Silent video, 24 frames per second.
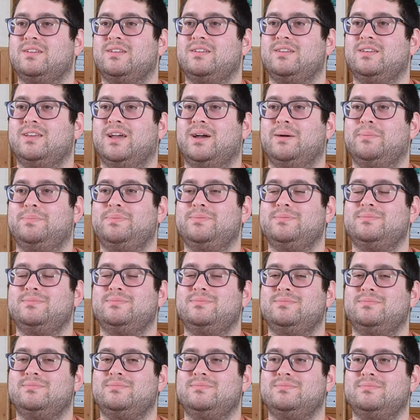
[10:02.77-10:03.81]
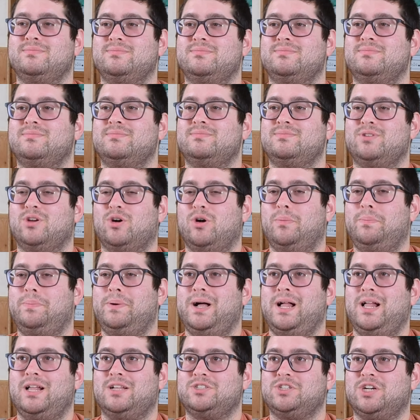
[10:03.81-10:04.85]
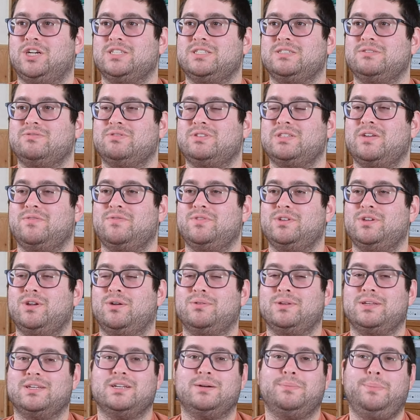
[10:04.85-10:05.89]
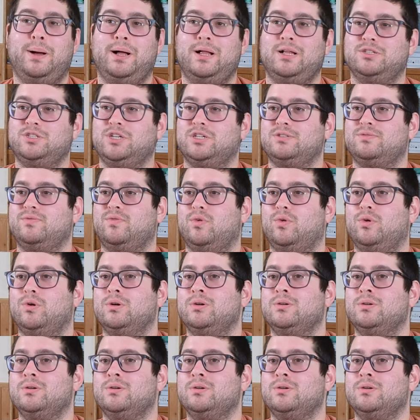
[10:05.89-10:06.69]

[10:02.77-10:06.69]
Yep. no apologizing for stuff you don't need to apologize for.